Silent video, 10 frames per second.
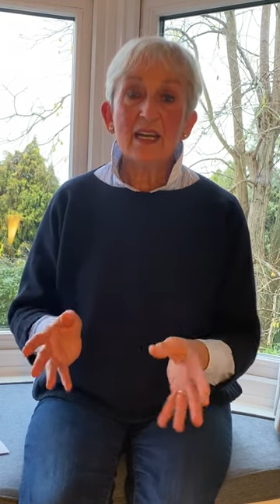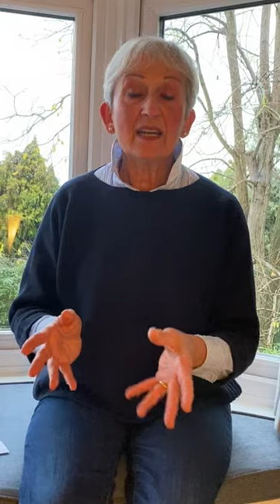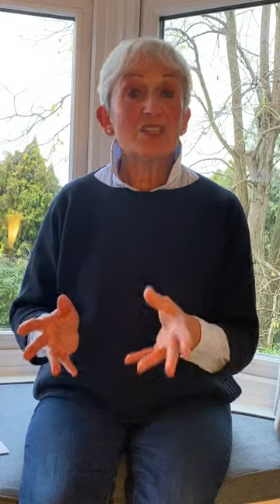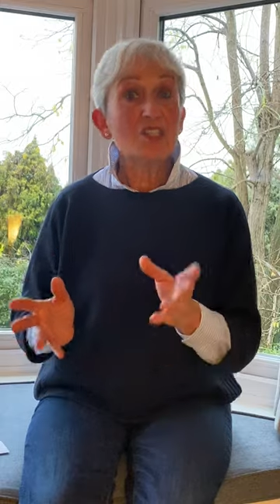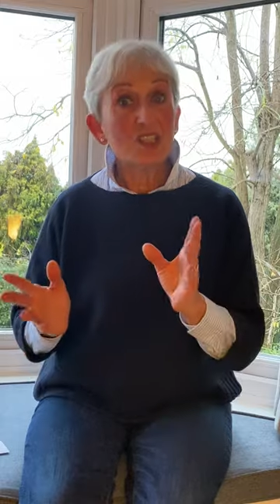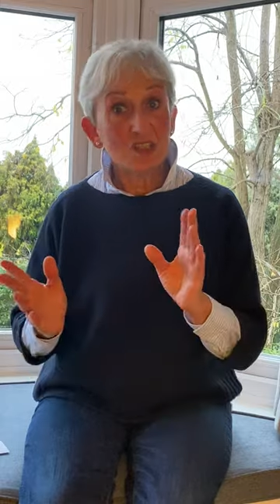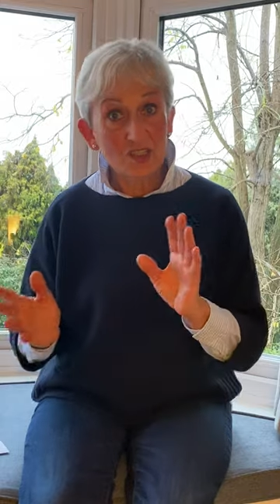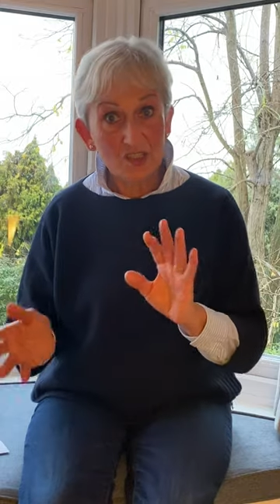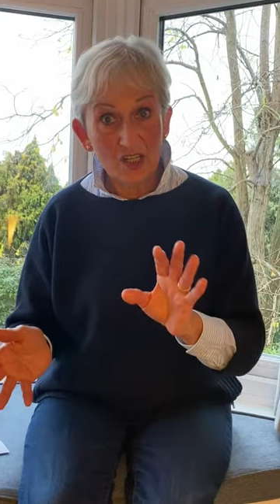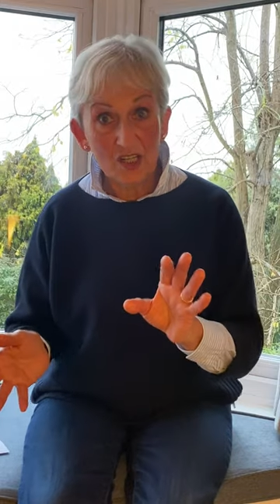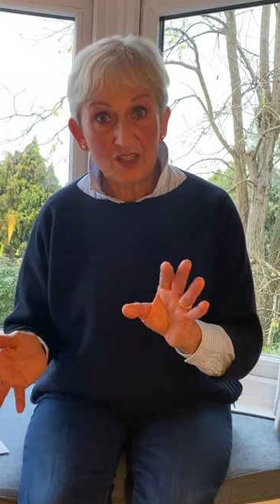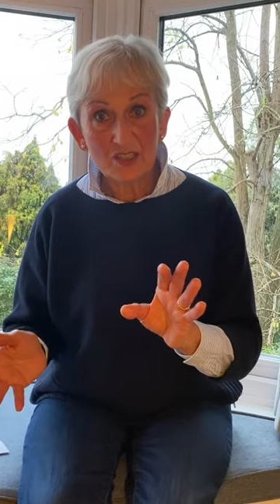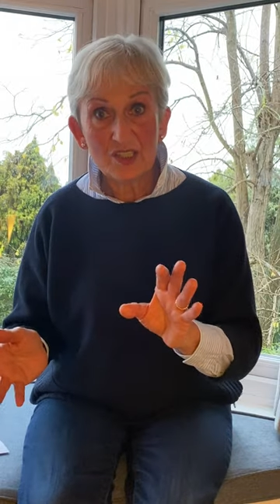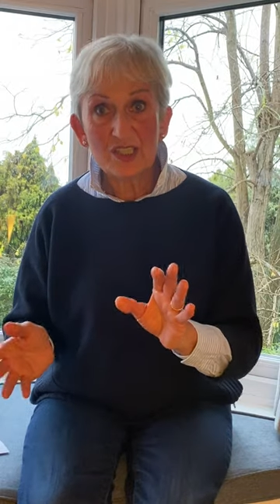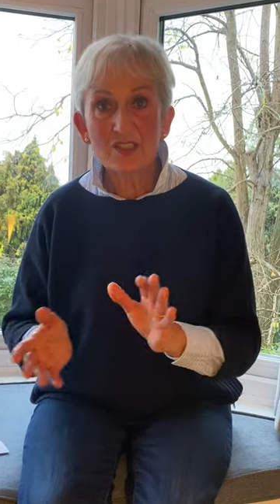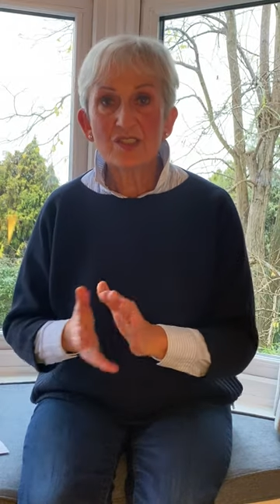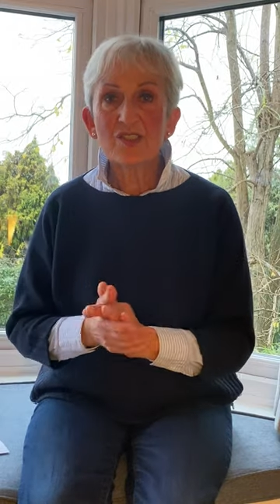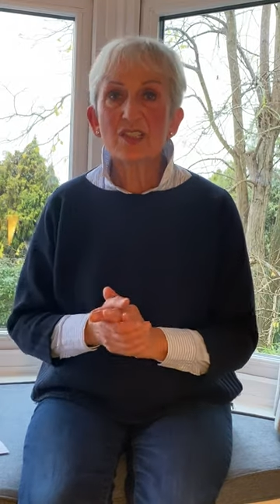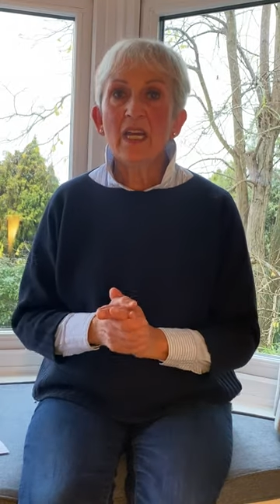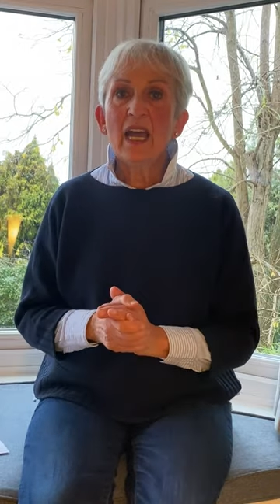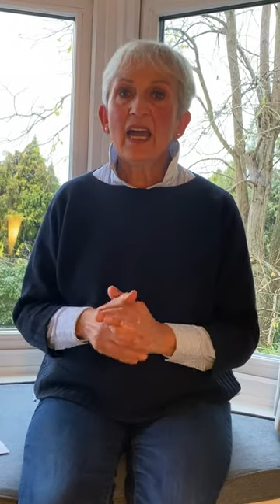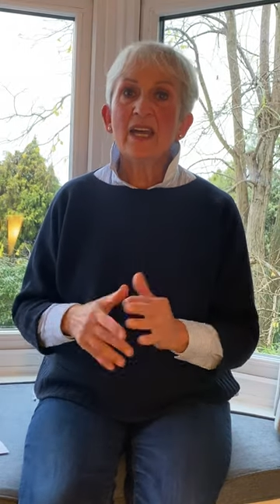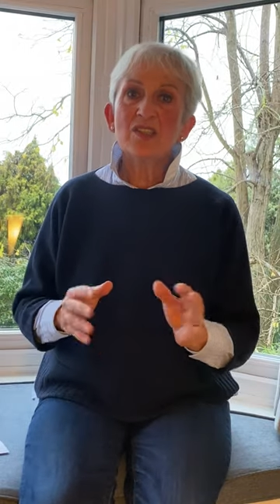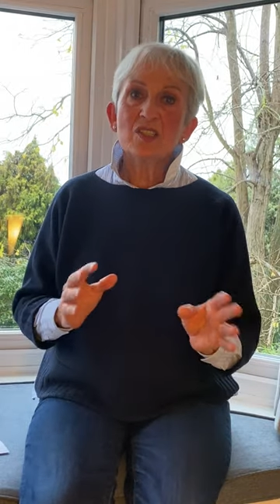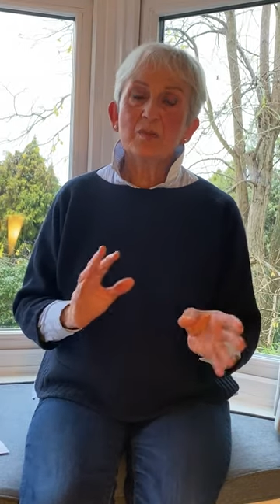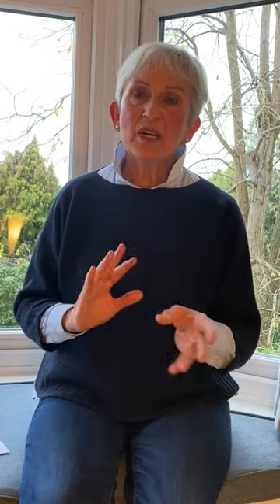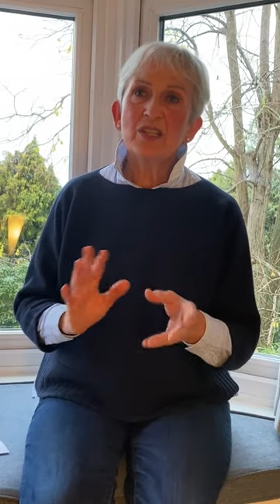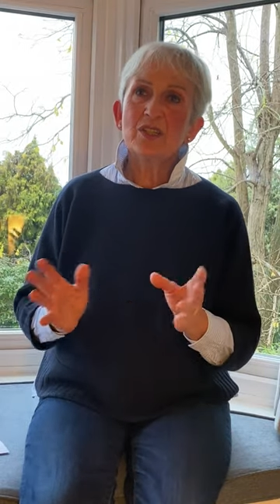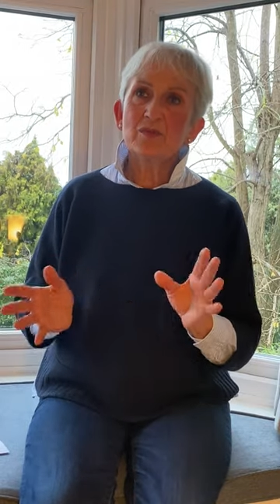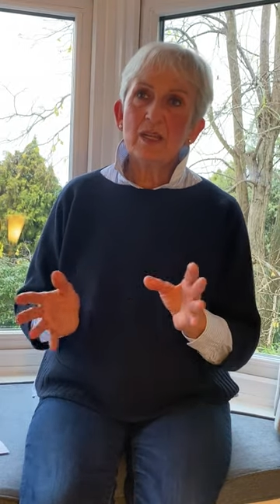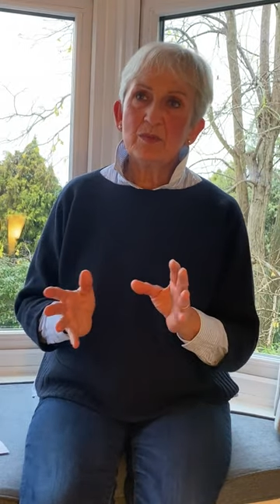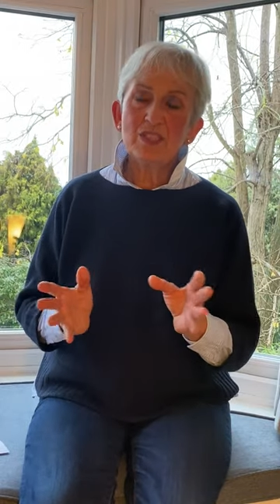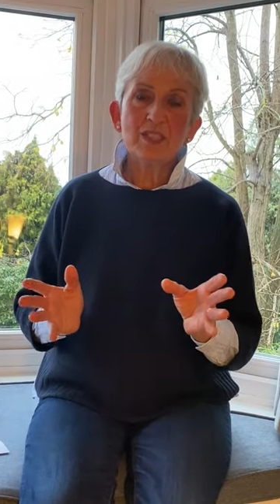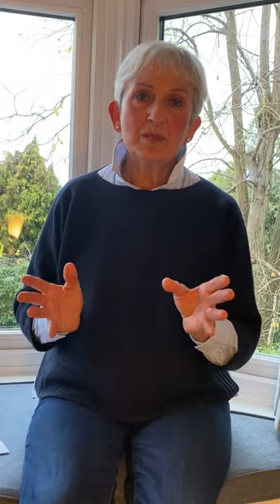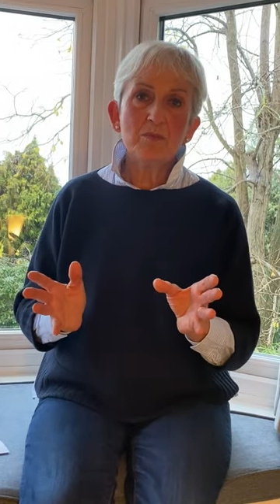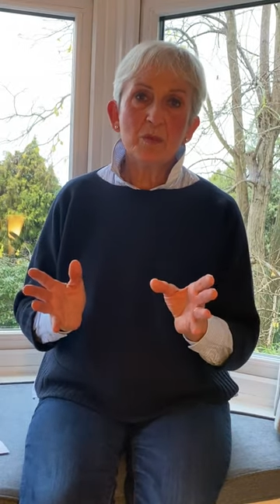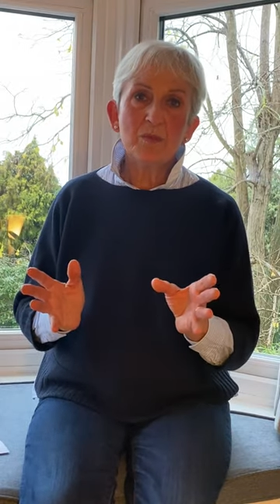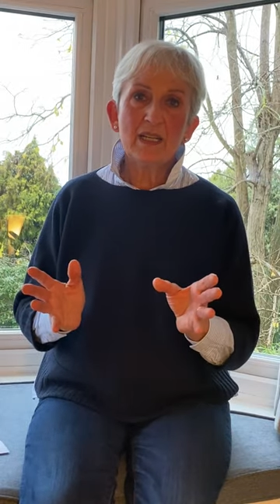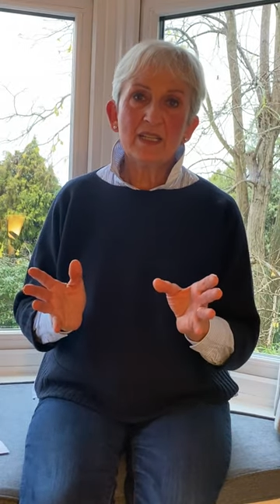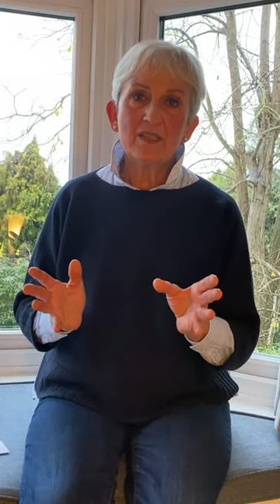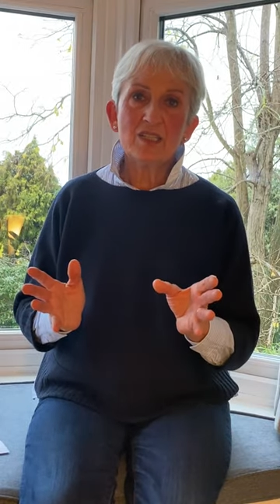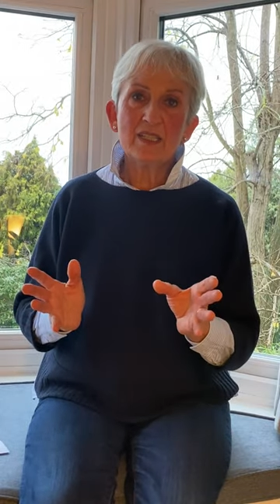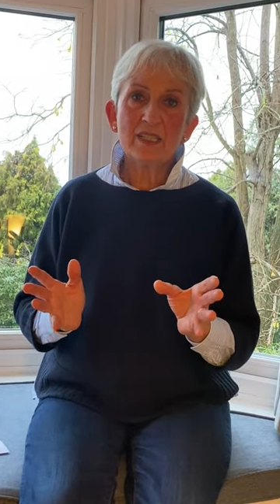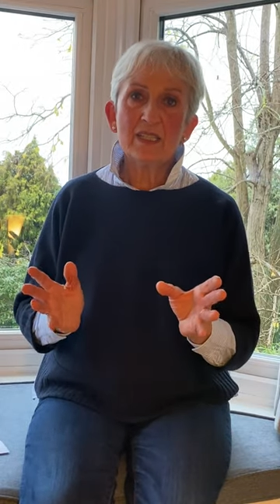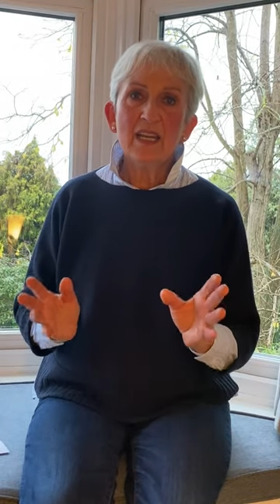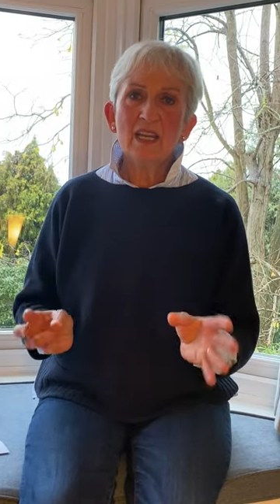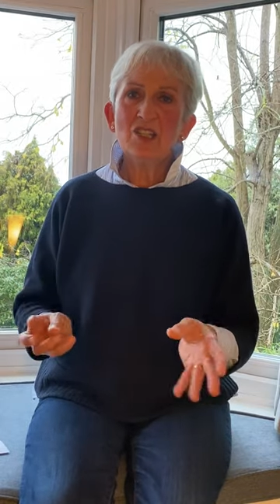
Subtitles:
She is an artist, and in spite of limited mobility,